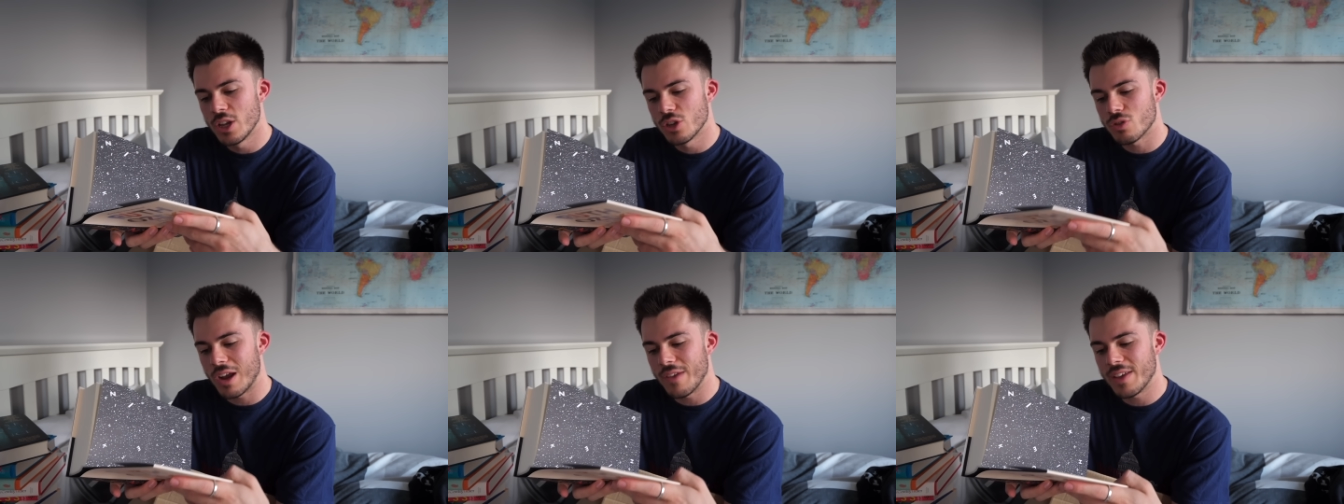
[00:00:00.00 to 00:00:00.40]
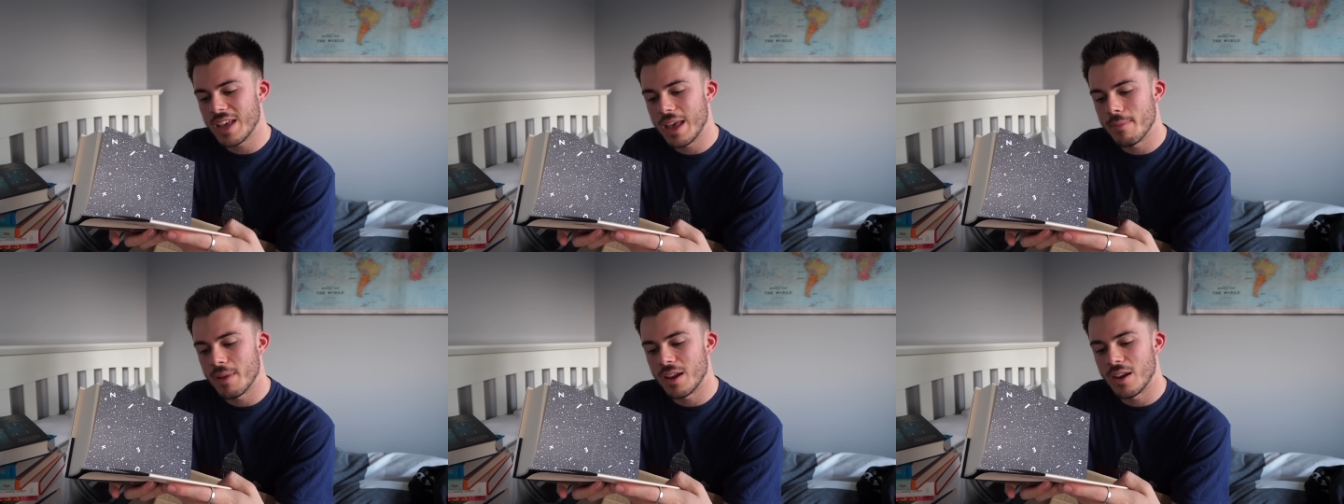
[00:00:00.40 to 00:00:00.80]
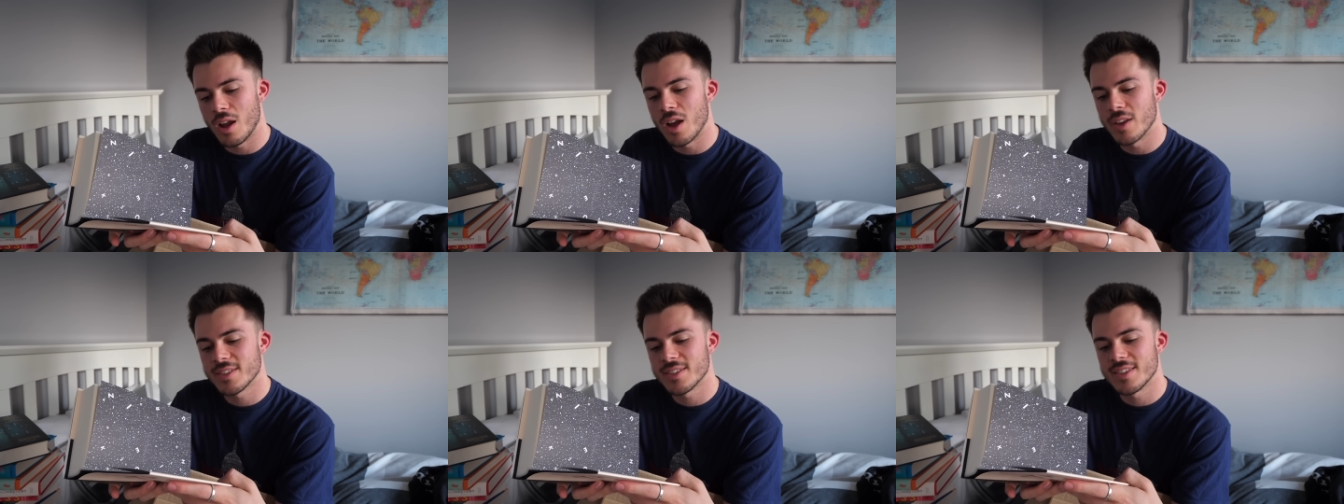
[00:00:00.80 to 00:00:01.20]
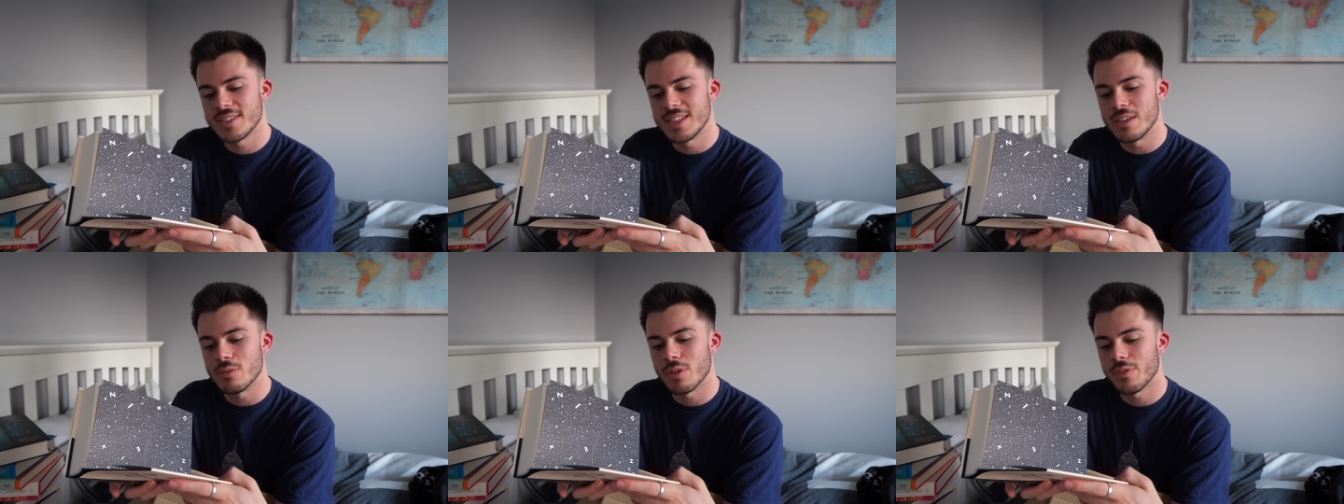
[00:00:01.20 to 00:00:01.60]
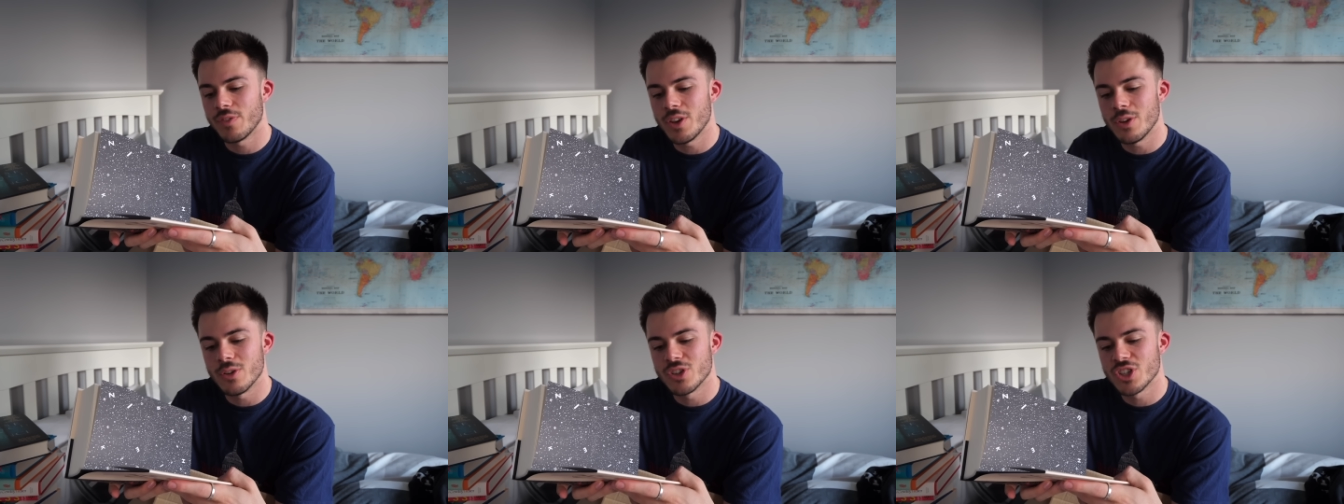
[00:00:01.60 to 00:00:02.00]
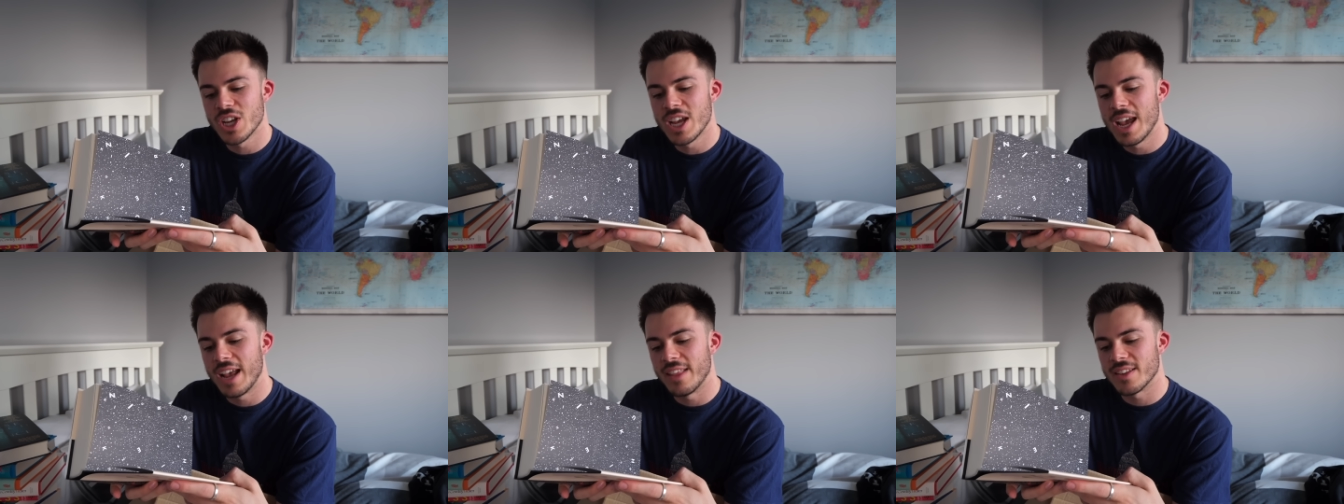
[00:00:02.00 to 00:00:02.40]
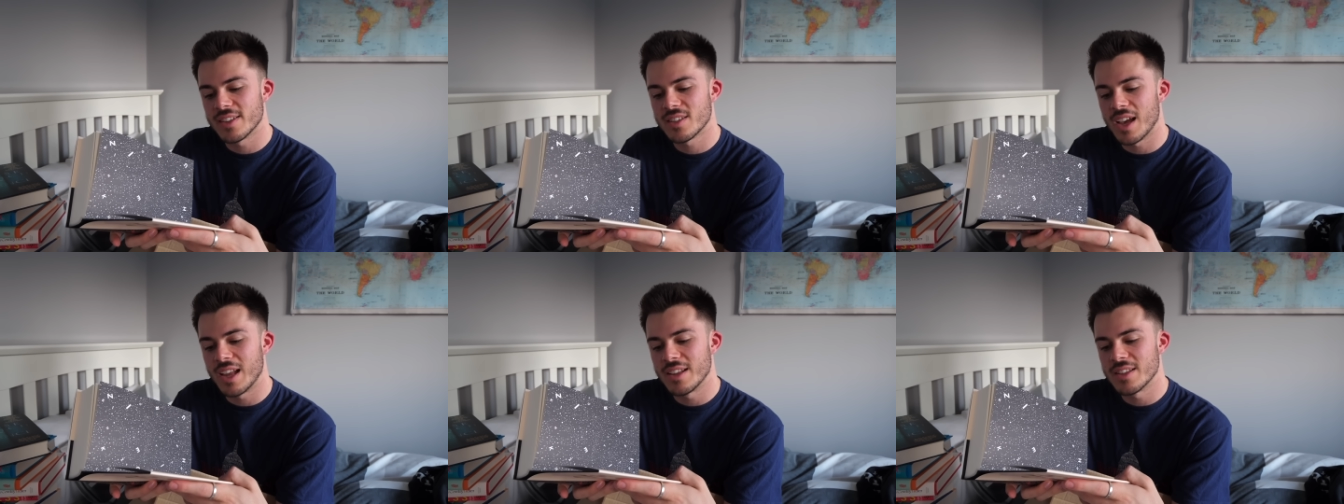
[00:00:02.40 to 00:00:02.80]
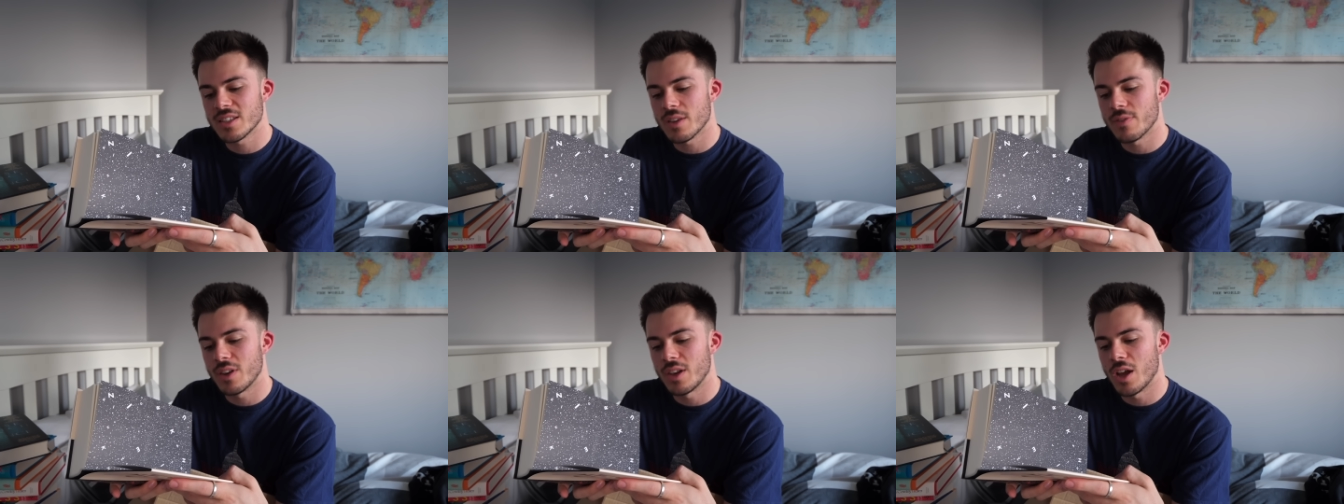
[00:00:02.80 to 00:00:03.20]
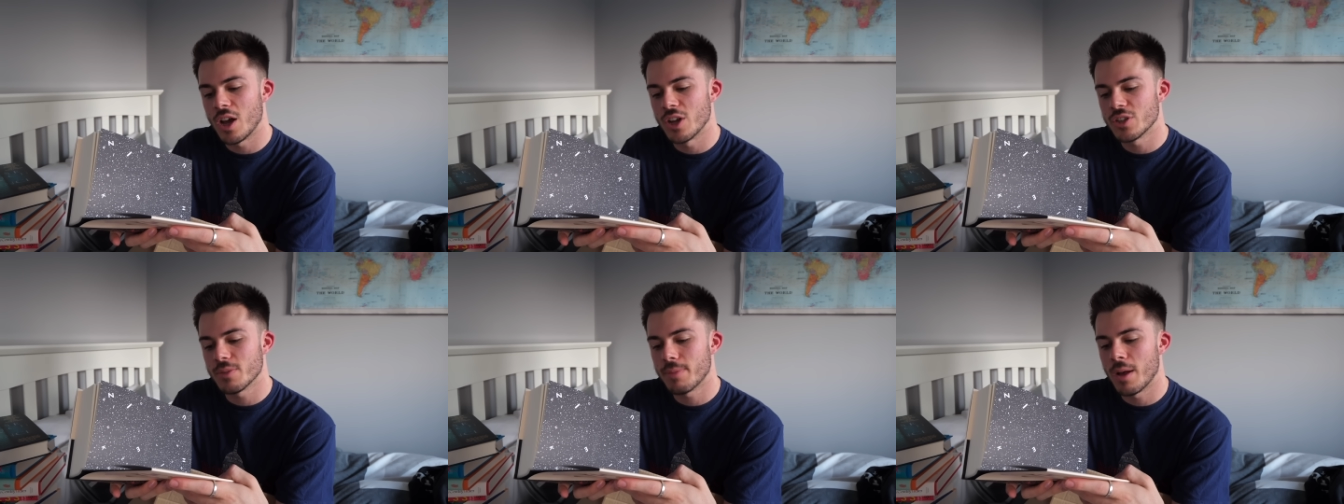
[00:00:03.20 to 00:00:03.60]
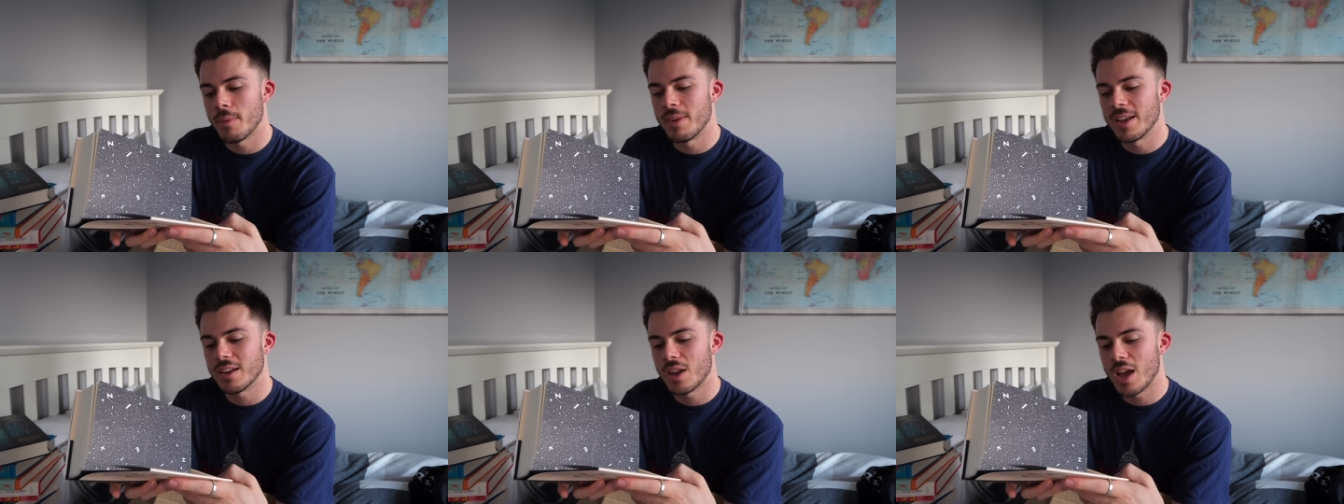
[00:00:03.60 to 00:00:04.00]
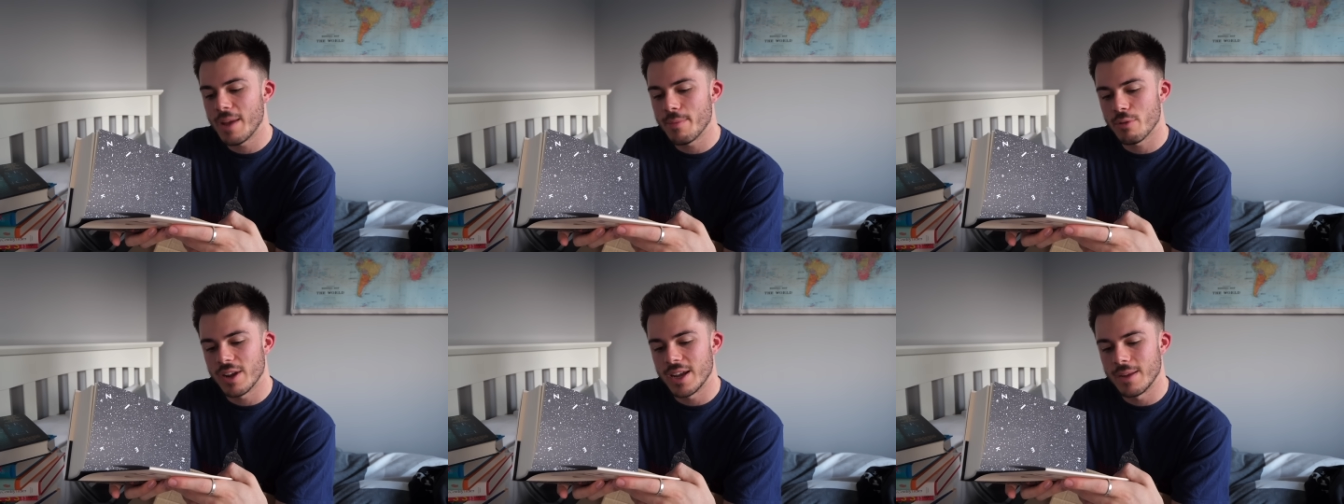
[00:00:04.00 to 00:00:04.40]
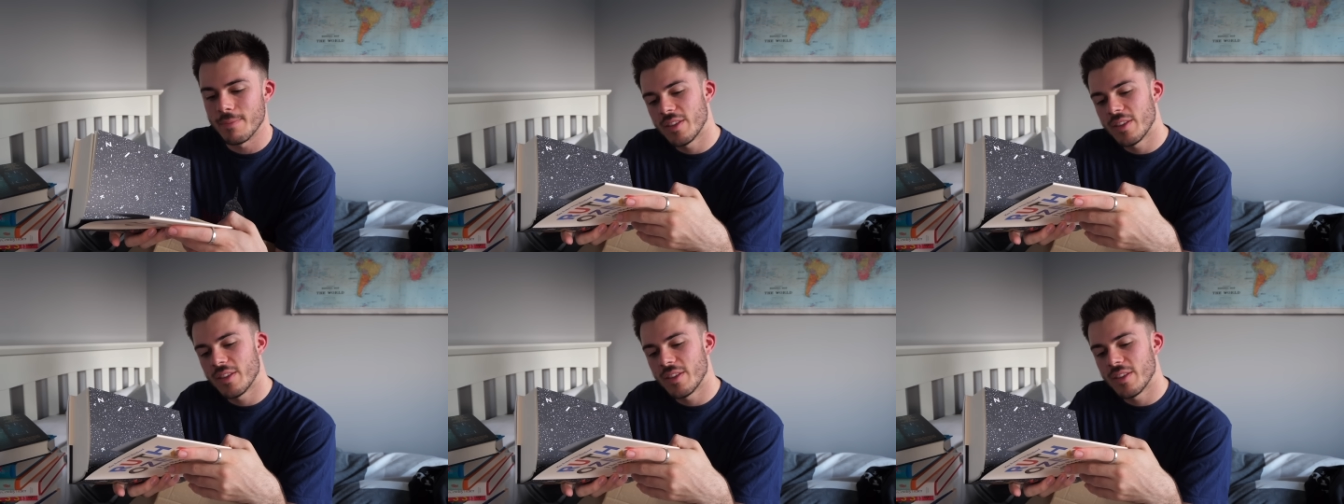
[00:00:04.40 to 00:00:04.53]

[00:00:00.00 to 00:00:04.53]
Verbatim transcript: driving him at last to seek refuge in the silence of a large public library.